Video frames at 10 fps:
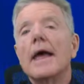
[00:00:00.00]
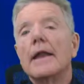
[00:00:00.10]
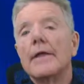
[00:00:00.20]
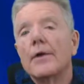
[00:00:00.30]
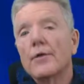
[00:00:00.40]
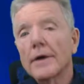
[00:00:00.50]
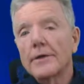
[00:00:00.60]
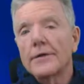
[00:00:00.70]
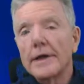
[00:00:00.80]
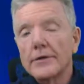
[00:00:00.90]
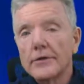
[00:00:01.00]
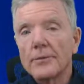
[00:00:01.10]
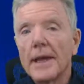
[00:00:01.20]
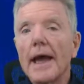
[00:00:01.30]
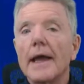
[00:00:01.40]
Now, the organizations
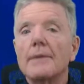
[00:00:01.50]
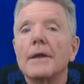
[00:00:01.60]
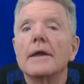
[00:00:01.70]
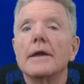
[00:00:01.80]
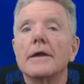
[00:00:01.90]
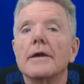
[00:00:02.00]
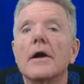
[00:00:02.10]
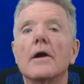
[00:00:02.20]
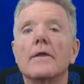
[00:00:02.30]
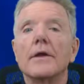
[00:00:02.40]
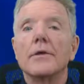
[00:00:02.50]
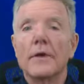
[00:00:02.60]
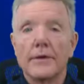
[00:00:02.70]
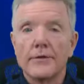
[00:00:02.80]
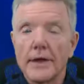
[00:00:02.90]
behind me here are the
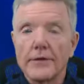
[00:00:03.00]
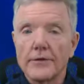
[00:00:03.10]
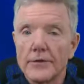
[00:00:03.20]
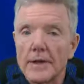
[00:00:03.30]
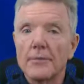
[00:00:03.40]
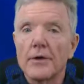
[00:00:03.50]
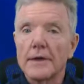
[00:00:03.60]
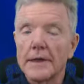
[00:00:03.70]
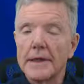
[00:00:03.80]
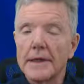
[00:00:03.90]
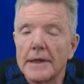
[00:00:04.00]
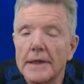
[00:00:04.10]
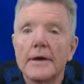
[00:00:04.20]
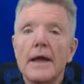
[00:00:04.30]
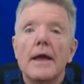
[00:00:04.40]
organizations that put it
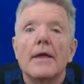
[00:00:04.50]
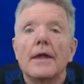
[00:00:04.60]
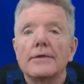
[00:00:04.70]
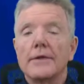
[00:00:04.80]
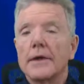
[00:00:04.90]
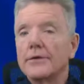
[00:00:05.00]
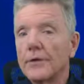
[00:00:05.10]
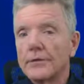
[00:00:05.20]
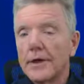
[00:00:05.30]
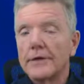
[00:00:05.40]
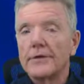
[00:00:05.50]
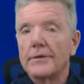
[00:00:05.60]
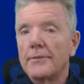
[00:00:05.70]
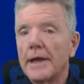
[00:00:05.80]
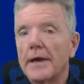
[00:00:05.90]
together. That's the Association
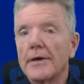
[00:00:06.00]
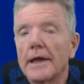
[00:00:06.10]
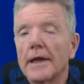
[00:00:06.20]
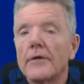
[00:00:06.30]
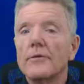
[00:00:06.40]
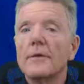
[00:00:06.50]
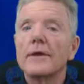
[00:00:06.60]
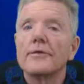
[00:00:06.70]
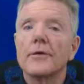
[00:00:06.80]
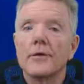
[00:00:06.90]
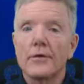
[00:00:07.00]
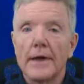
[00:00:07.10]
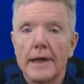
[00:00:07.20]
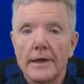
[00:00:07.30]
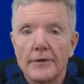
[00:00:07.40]
of Bay Area Governments,
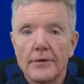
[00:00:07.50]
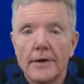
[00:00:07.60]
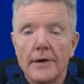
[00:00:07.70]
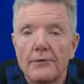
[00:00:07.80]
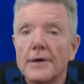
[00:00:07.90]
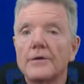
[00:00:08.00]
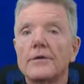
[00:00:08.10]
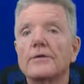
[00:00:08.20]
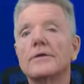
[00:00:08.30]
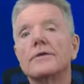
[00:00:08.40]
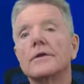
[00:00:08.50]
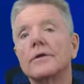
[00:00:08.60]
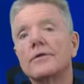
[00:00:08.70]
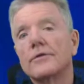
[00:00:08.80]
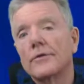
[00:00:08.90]
Earthquake Engineering Research
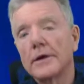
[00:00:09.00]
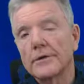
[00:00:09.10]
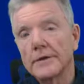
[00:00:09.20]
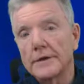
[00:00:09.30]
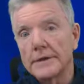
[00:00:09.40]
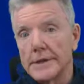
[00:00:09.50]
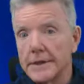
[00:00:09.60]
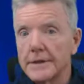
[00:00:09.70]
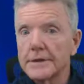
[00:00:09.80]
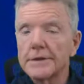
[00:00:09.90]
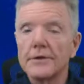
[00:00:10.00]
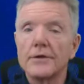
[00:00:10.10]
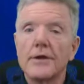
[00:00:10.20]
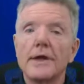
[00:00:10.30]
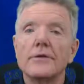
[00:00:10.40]
Institute, Structural Engineers
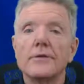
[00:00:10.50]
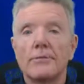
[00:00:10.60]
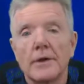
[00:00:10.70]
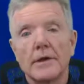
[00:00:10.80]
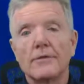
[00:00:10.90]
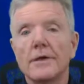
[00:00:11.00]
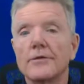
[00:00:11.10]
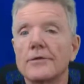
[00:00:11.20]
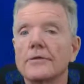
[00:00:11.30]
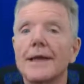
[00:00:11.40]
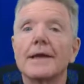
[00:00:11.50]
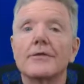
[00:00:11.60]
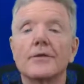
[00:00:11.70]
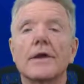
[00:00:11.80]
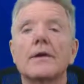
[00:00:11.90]
Association, building officials,
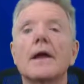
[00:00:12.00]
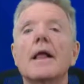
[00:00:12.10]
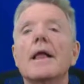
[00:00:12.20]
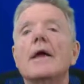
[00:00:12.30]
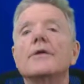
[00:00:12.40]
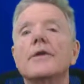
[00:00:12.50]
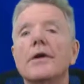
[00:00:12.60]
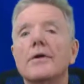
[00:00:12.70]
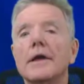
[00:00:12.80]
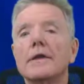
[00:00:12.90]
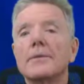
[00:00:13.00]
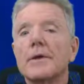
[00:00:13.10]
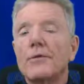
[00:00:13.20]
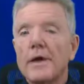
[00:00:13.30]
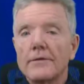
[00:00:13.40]
etc. So it's
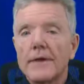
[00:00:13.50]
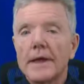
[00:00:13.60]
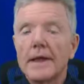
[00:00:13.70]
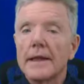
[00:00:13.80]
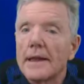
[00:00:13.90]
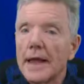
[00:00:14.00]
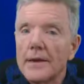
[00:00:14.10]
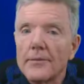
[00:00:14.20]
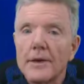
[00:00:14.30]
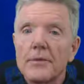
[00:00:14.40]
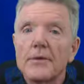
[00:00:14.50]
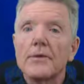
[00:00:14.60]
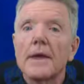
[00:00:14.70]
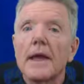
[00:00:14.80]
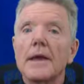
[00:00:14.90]
been well vetted. A lot of
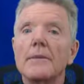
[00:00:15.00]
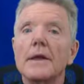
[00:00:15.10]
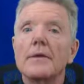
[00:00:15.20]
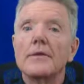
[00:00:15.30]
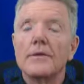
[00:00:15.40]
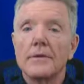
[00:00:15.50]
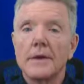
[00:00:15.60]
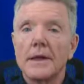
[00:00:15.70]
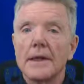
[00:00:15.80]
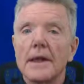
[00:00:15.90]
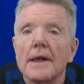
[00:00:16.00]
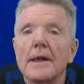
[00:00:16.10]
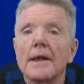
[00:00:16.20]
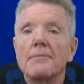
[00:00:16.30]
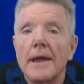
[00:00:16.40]
people came into the
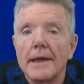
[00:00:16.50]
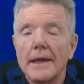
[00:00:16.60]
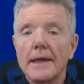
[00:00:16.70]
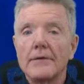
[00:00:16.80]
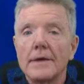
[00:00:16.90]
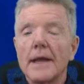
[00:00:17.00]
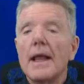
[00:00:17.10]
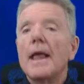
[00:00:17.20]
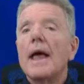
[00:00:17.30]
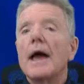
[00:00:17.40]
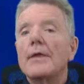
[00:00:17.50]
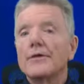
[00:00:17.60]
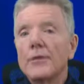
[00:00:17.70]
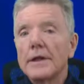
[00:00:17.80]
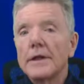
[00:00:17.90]
making of it.
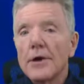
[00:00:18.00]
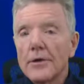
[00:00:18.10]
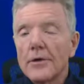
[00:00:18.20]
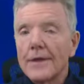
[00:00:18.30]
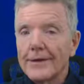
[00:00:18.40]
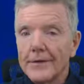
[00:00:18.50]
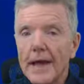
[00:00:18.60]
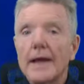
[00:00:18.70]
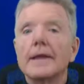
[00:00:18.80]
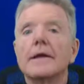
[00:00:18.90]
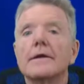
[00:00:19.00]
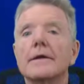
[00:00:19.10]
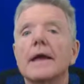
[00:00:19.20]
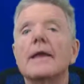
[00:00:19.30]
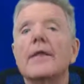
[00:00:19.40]
There's one logo that's not here,
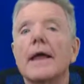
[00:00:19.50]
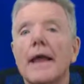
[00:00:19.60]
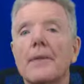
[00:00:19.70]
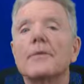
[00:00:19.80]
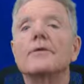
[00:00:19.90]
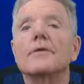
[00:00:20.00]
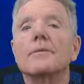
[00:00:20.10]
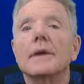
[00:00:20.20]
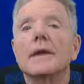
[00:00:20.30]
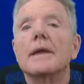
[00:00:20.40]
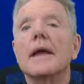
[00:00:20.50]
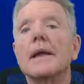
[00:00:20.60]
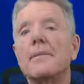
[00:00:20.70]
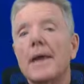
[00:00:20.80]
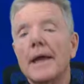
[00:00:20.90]
and that happens to be
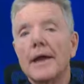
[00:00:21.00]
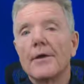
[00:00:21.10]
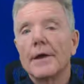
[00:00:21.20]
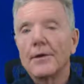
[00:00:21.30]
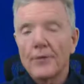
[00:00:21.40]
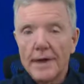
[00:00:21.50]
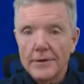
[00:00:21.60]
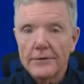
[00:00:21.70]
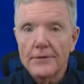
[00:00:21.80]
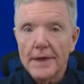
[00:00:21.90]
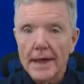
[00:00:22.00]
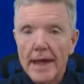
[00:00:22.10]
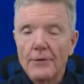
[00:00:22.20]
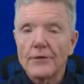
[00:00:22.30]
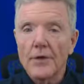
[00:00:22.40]
Bay Area Retrofit.
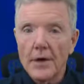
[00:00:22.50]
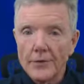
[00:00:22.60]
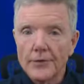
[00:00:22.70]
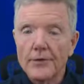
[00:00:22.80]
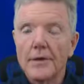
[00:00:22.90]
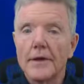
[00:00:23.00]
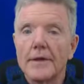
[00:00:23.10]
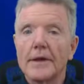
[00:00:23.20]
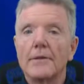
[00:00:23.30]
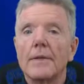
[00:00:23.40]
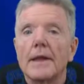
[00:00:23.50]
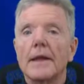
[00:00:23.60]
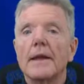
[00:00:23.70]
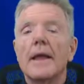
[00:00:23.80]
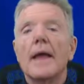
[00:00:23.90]
I was also on the
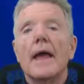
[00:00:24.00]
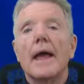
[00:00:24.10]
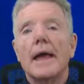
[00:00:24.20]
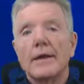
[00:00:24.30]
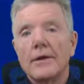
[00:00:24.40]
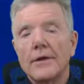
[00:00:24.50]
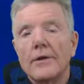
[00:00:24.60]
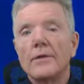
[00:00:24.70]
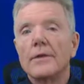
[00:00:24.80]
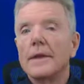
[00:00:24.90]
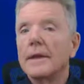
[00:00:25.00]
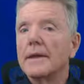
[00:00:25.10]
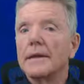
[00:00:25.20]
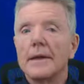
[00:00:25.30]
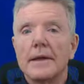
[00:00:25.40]
committee and know
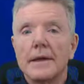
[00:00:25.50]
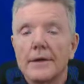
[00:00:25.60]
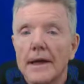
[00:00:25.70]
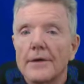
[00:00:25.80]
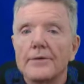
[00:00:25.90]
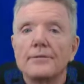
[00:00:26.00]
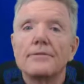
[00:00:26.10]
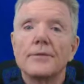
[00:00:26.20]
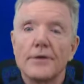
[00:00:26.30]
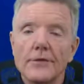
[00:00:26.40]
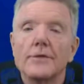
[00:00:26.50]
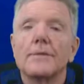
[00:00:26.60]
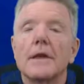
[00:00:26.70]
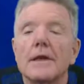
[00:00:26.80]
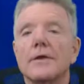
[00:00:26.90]
the entire system
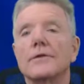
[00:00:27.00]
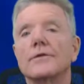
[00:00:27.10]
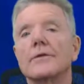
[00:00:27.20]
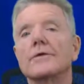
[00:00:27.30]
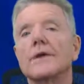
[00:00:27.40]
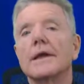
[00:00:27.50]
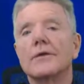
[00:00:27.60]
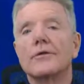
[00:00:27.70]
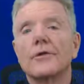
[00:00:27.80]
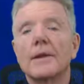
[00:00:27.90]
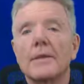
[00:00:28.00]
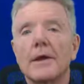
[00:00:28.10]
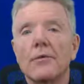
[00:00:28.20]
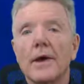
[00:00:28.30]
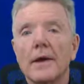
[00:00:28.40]
that it uses extremely
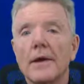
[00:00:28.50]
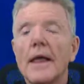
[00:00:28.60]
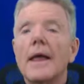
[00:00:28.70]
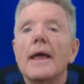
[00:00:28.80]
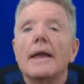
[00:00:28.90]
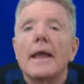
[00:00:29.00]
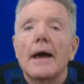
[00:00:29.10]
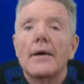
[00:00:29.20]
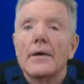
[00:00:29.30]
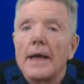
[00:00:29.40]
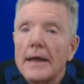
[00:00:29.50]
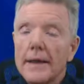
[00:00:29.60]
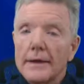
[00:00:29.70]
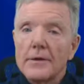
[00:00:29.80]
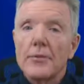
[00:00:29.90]
well. Now, I'd
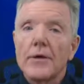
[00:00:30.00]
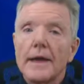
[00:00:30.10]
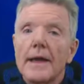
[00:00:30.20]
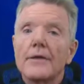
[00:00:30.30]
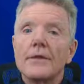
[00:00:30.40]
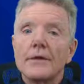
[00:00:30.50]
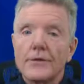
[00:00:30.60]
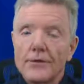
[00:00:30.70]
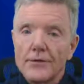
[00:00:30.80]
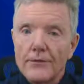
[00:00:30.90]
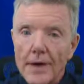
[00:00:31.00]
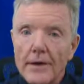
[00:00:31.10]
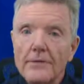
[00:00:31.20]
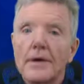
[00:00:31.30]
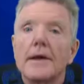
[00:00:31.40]
like to point out this is a
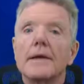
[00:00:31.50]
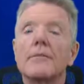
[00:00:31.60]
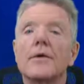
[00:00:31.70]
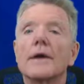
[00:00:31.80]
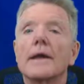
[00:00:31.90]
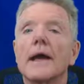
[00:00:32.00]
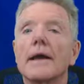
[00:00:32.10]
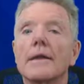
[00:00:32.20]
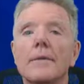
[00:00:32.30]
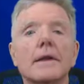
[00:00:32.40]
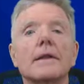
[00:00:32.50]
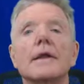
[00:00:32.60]
very, very important document.